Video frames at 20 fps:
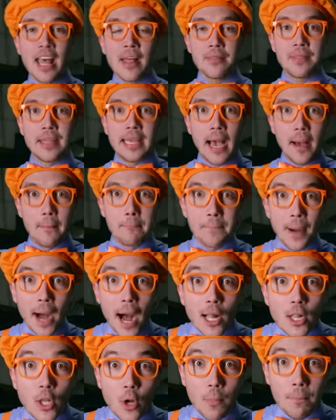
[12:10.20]
the
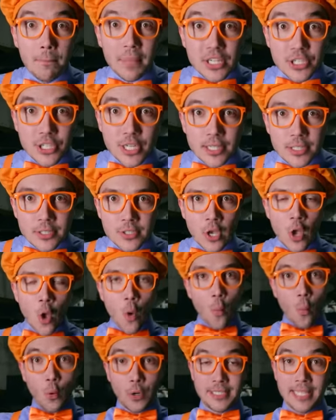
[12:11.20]
Apollo missions
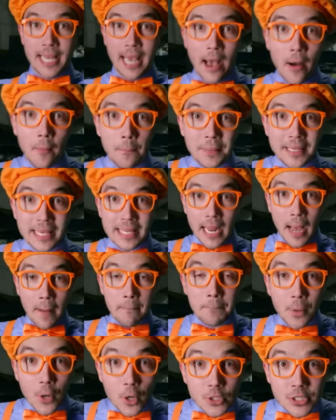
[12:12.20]
were to help get a
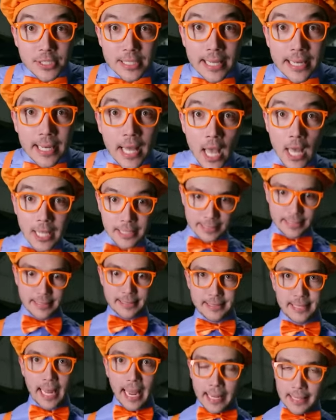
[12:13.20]
person to
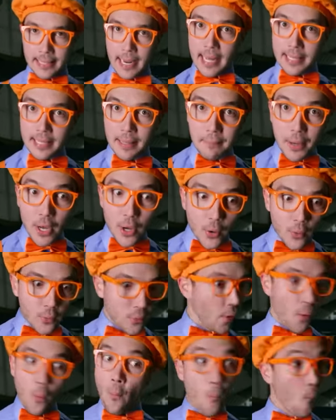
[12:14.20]
stand on the moon.
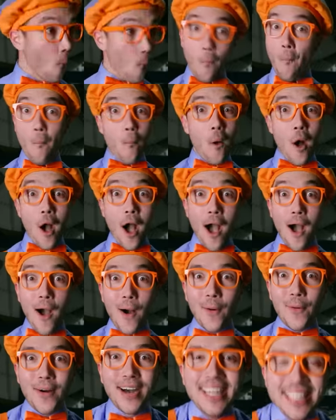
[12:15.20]

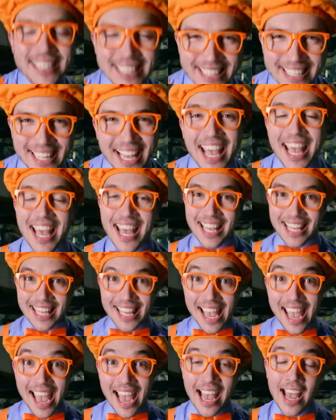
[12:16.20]
Whoa,
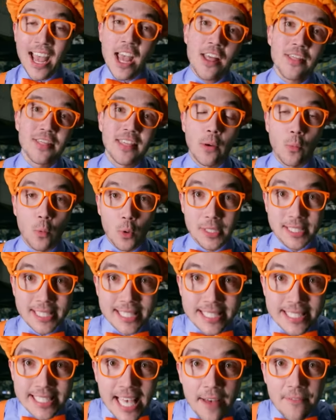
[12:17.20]
yeah, there were
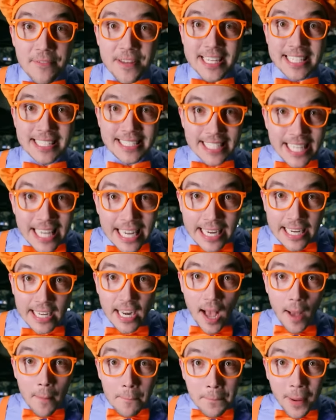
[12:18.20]
17
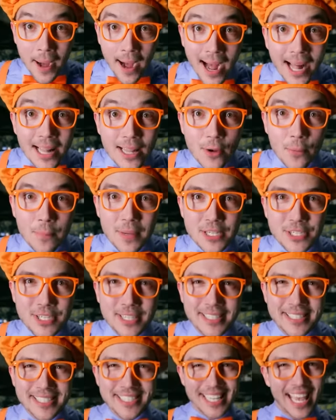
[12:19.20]
Apollo
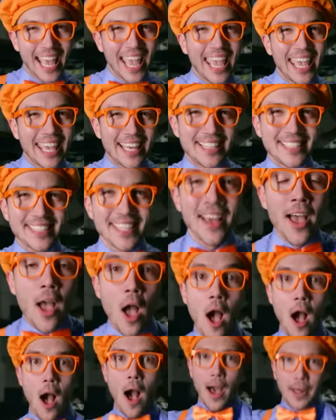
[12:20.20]
missions. And
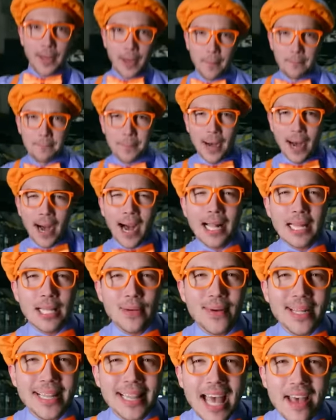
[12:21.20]
on
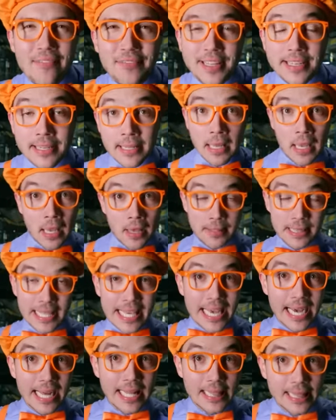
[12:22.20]
Apollo 11, the
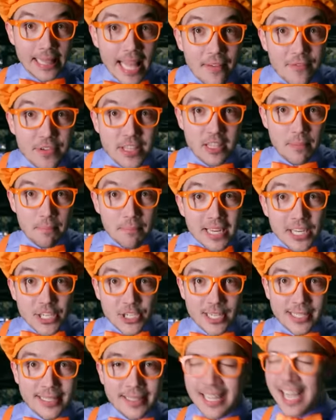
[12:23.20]
11th
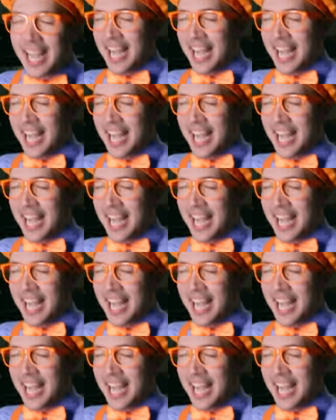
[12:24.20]
mission,